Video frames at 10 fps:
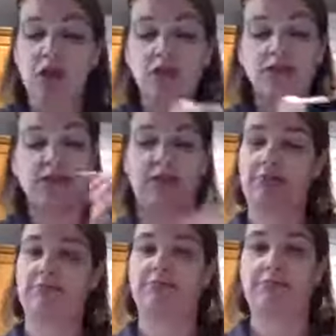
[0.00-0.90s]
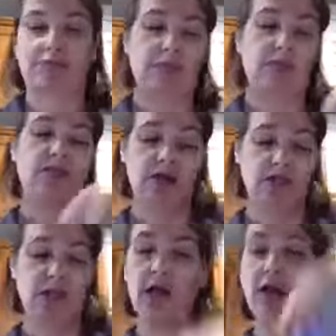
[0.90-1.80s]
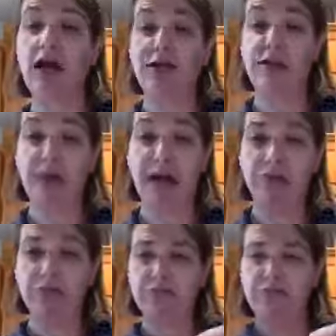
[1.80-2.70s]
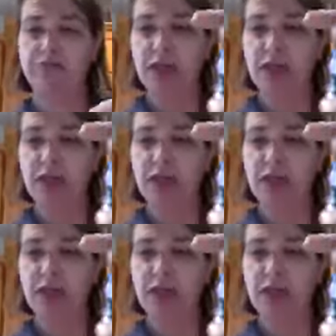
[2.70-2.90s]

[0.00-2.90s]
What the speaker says: salt, garlic, onion powder,